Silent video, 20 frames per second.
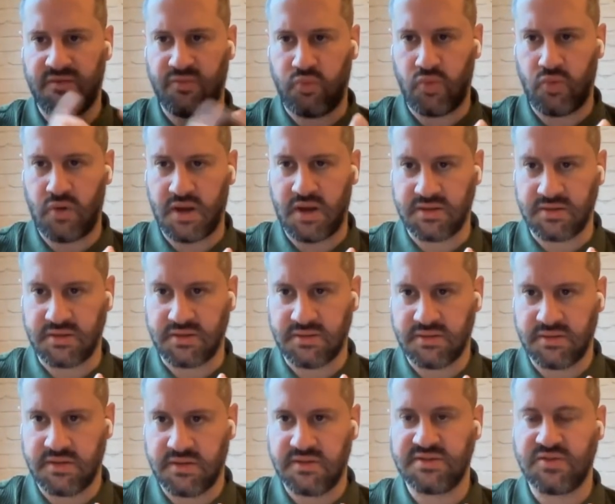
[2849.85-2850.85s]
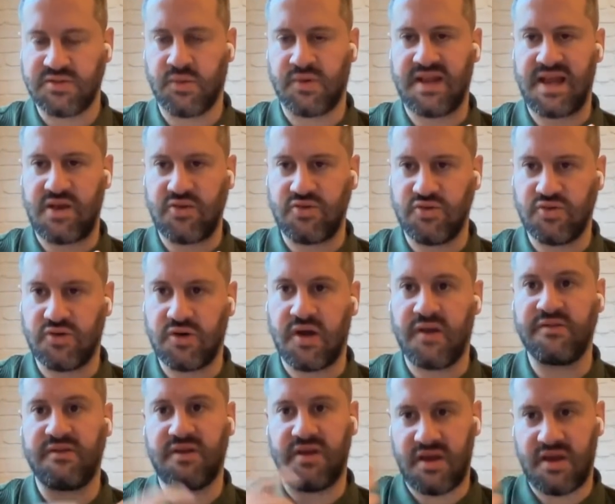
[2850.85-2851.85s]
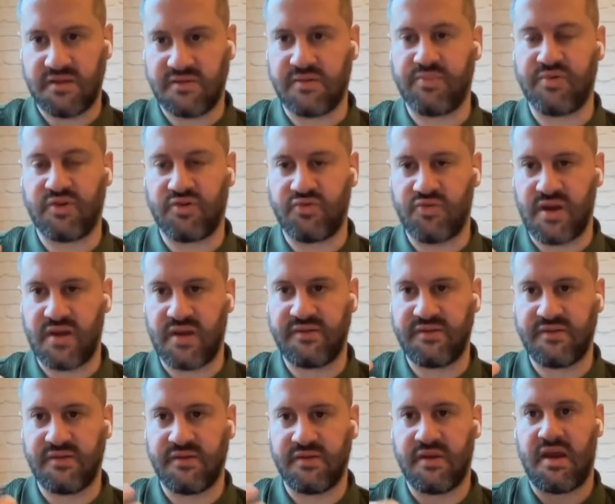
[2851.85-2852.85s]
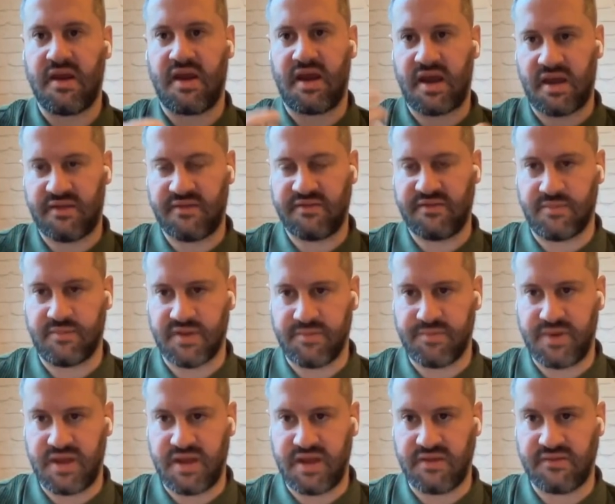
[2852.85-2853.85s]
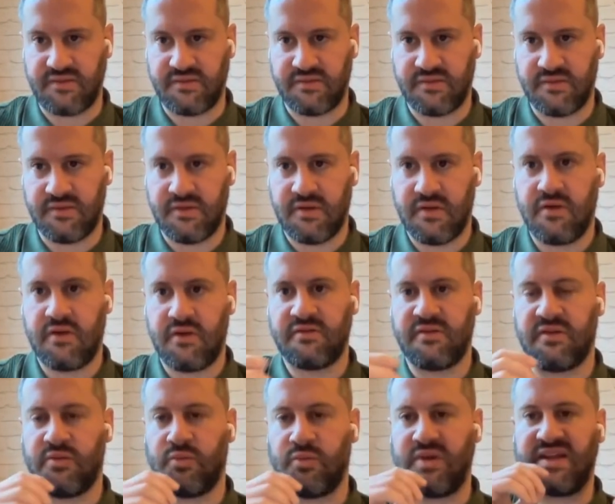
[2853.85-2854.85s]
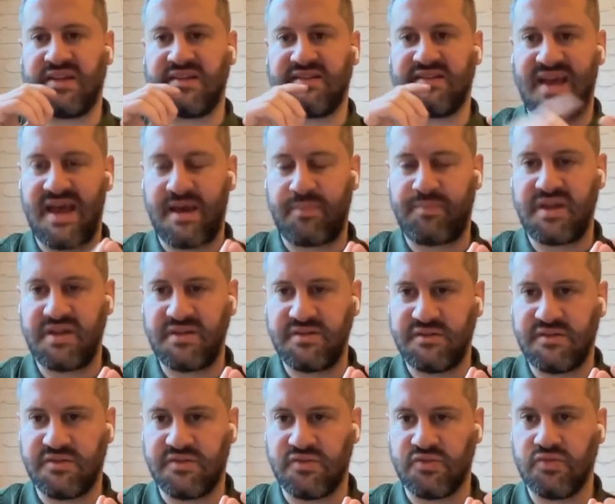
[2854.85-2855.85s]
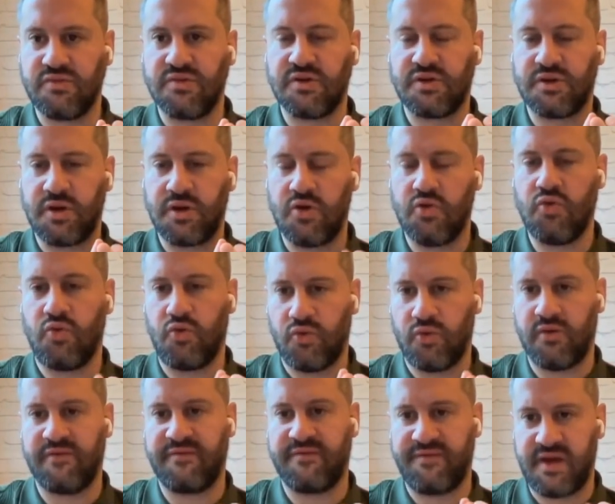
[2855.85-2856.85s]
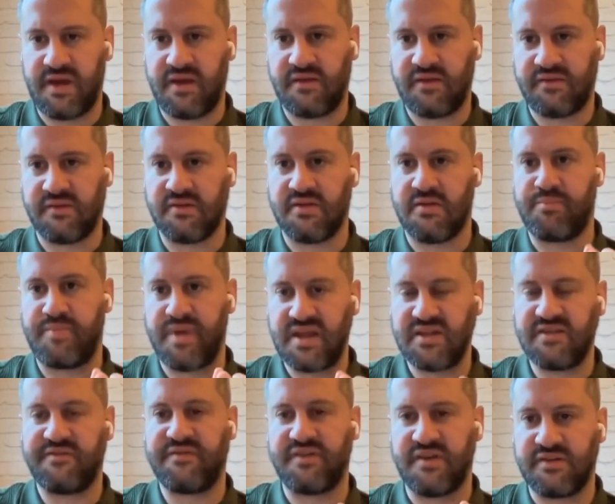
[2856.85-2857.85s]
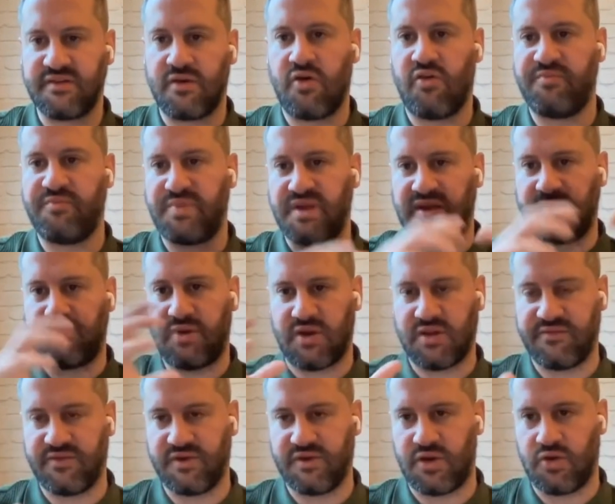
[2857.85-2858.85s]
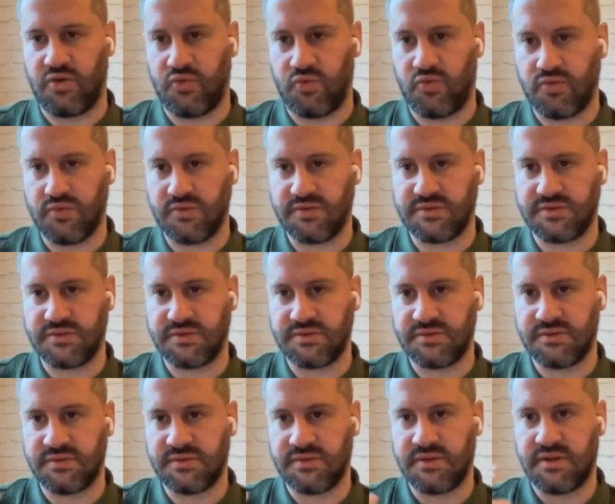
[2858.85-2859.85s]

is, 1, to allow you guys, to progress at a similar pace so that we can tap into the cohort effects and the benefits of being part of a cohort